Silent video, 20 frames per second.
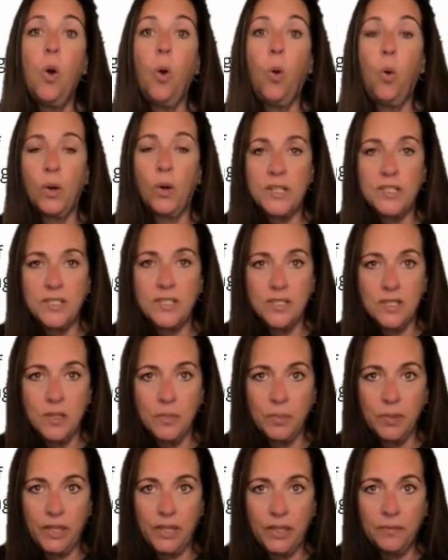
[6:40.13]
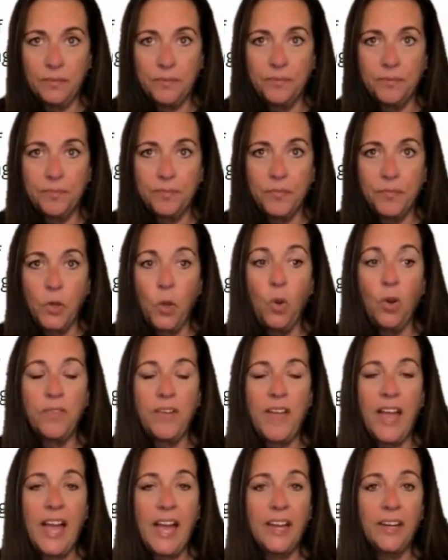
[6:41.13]
or a sibling who have
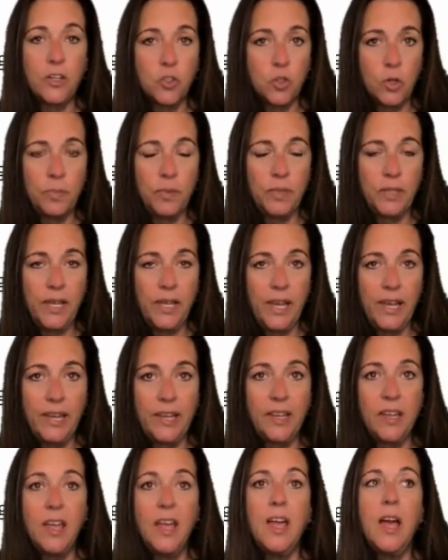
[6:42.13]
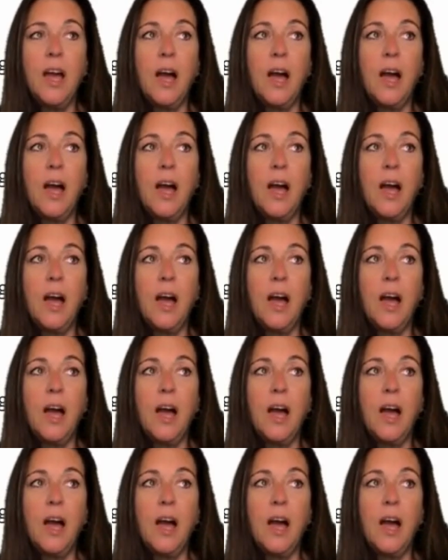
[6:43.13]
had a AAA,